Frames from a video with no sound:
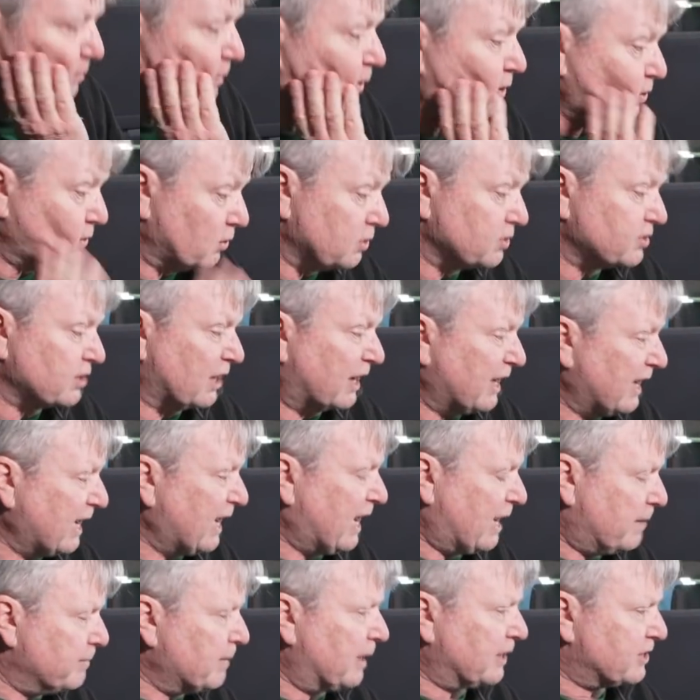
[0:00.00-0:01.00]
Because I
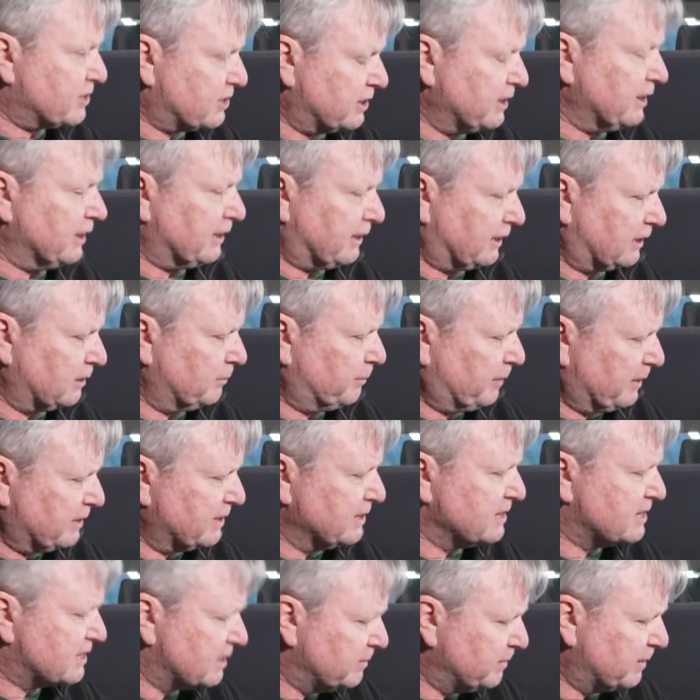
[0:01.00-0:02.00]
am actually a little bit
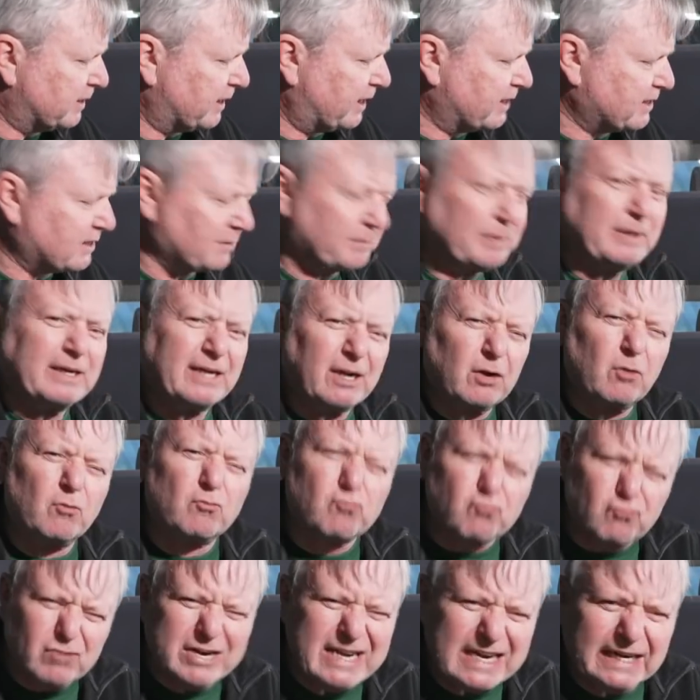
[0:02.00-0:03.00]
intimidated, but in a
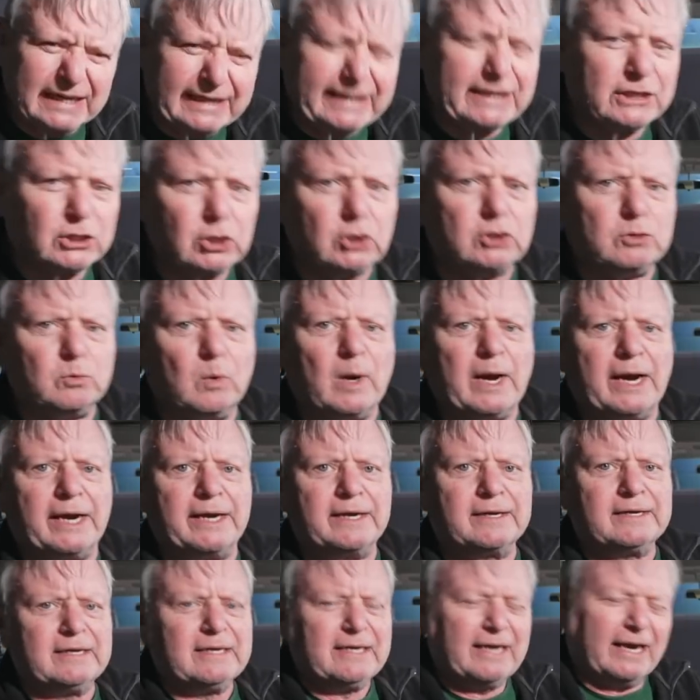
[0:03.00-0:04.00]
really good way,
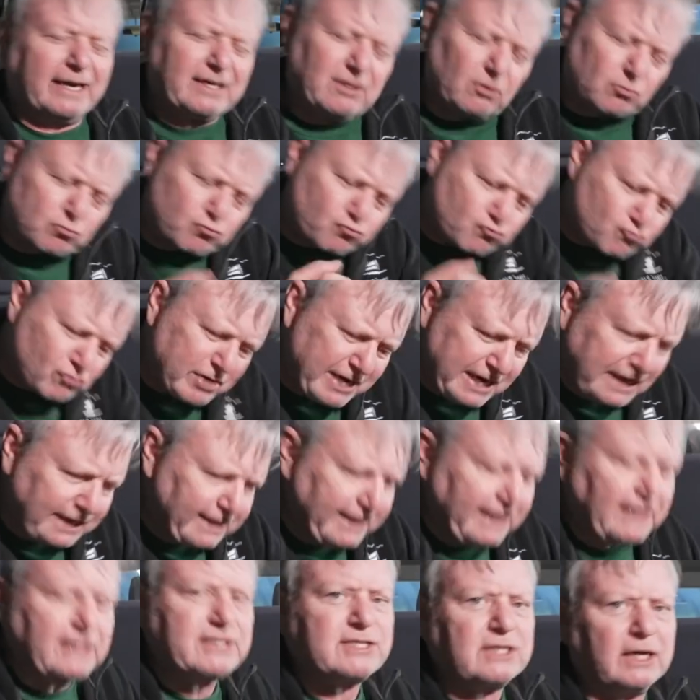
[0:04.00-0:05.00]
in a
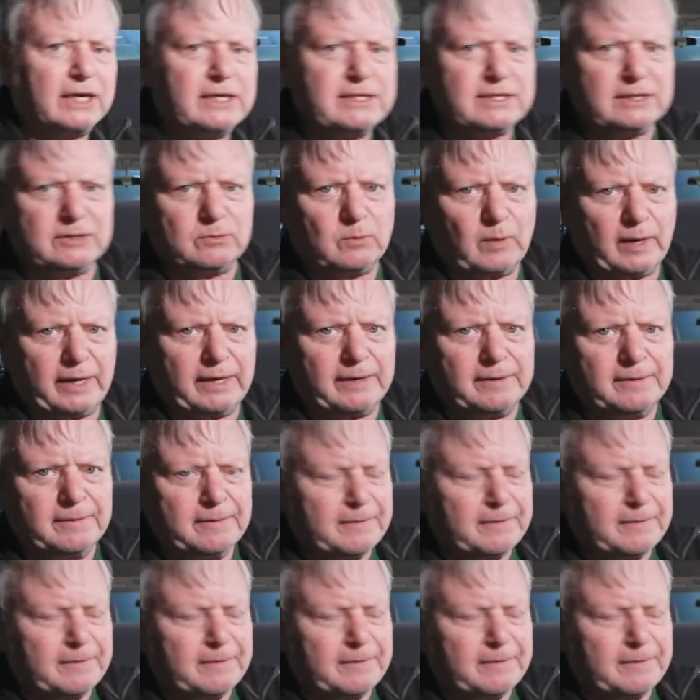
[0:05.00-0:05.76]
really excited way.